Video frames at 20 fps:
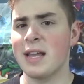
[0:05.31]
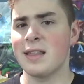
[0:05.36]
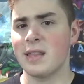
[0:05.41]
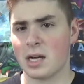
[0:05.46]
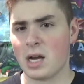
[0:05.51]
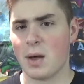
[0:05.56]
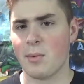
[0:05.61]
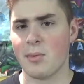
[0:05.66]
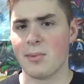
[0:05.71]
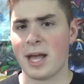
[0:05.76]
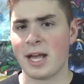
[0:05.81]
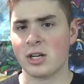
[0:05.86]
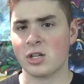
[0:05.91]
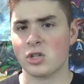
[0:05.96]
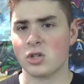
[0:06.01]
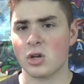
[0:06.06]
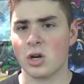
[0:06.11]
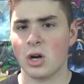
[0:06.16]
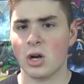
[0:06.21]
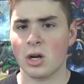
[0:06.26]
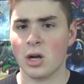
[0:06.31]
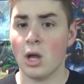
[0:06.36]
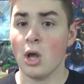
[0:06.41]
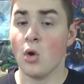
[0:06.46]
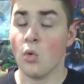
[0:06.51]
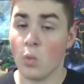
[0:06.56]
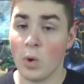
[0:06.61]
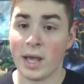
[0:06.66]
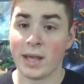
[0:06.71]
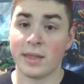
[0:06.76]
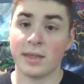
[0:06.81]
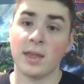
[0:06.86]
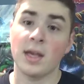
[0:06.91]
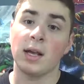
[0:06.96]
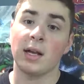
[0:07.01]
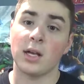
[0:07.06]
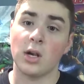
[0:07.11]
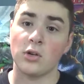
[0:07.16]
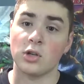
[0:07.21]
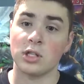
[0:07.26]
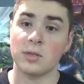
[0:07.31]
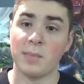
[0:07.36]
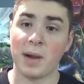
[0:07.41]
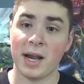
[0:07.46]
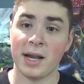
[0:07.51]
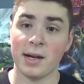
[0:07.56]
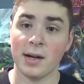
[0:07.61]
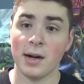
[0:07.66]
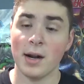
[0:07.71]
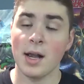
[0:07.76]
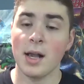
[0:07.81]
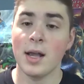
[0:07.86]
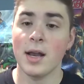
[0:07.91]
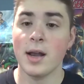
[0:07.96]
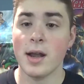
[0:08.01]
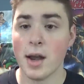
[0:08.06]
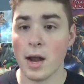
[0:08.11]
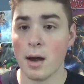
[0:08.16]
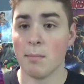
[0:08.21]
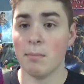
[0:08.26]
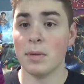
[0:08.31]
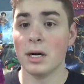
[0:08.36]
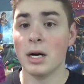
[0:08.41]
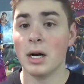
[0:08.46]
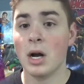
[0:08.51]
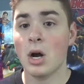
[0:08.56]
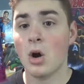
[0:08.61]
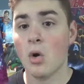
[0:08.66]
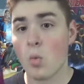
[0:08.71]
they're coming back strong with Ghost Spider #1.